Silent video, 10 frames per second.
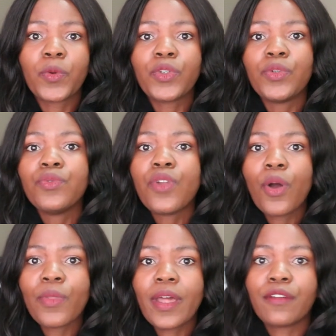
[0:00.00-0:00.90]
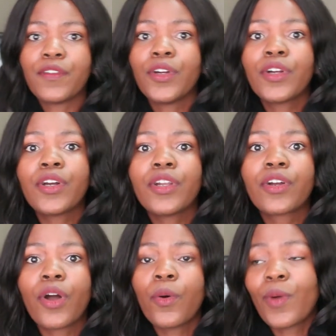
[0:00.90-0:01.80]
but you know that if you're
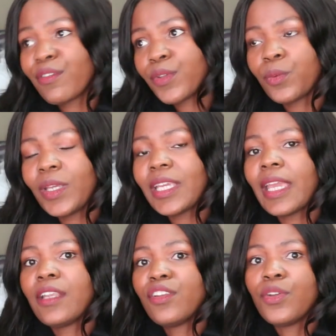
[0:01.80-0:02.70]
gonna go away for the weekend,